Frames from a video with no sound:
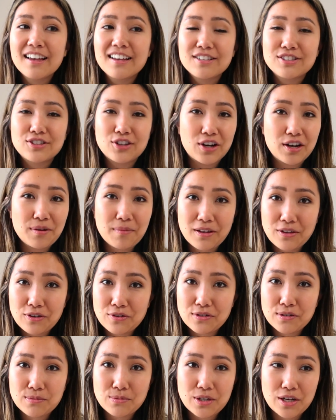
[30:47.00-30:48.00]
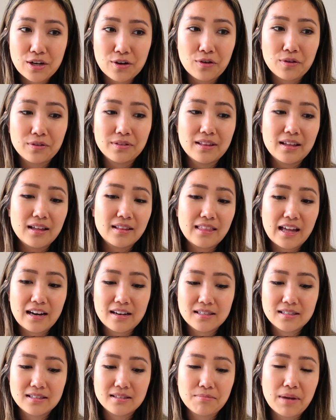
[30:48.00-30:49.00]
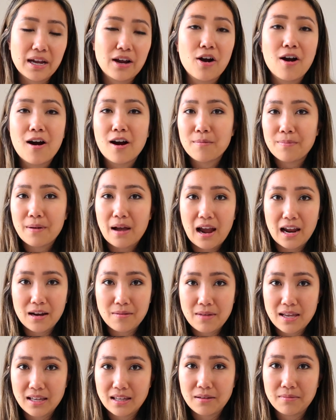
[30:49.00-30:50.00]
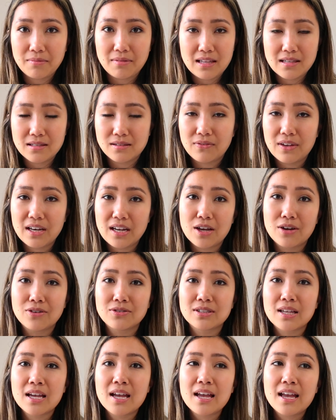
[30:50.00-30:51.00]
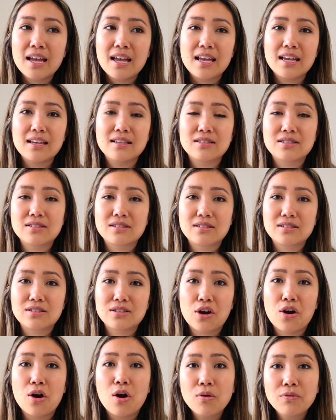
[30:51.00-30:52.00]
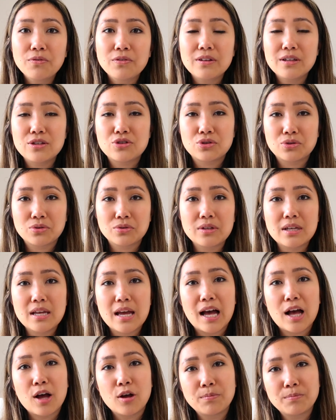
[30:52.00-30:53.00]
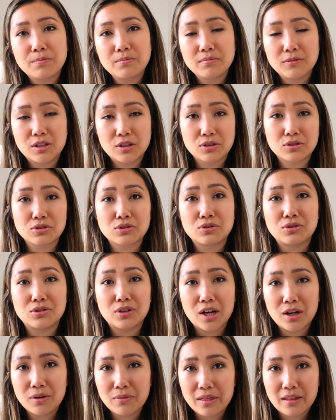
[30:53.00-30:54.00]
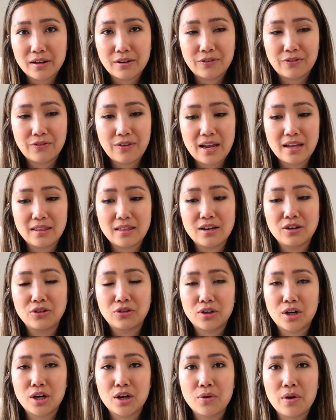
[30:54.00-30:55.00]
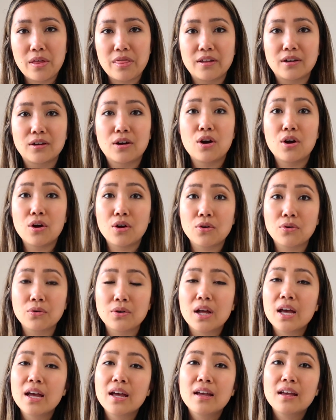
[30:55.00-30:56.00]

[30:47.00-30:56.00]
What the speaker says: starting my YouTube channel. That is my heart behind making these videos, is to hopefully truly help girls grow in their faith and grow in their own